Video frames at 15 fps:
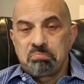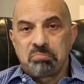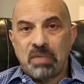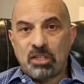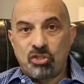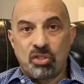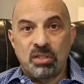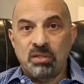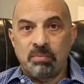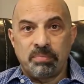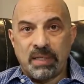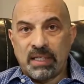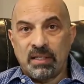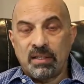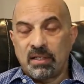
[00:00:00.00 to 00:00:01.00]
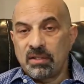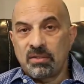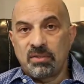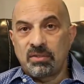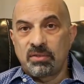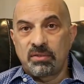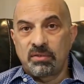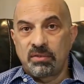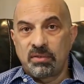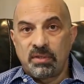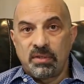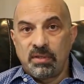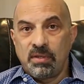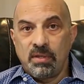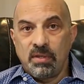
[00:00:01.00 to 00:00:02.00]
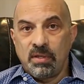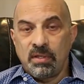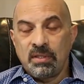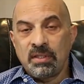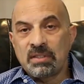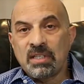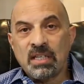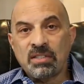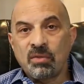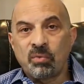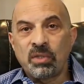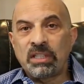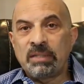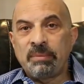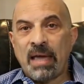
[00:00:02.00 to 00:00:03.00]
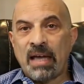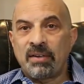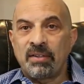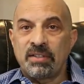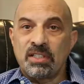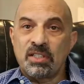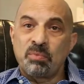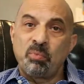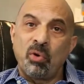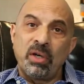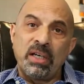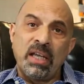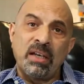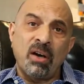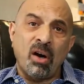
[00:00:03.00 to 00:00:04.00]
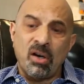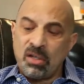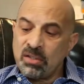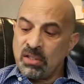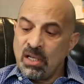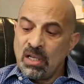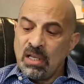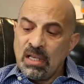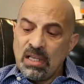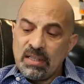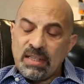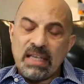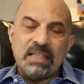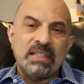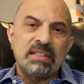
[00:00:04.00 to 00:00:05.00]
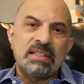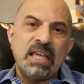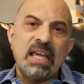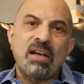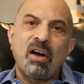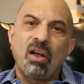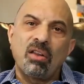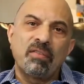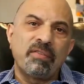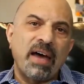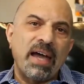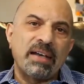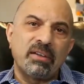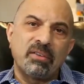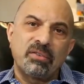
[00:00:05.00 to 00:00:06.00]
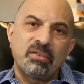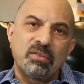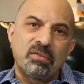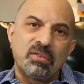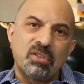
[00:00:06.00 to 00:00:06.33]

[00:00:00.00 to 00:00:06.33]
They shouldn't be, because it doesn't really matter at this point. And ours, they didn't take all the vitals.